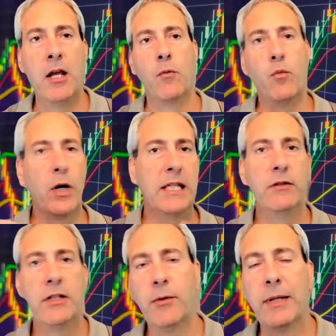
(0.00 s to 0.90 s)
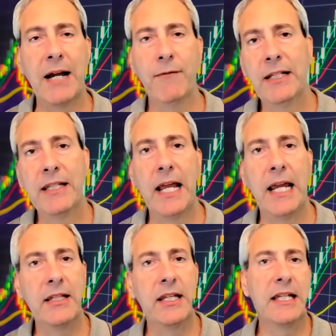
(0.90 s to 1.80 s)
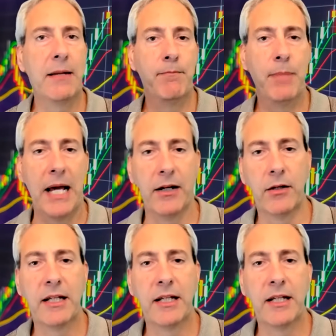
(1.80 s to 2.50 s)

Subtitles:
What are you doing every day to get better?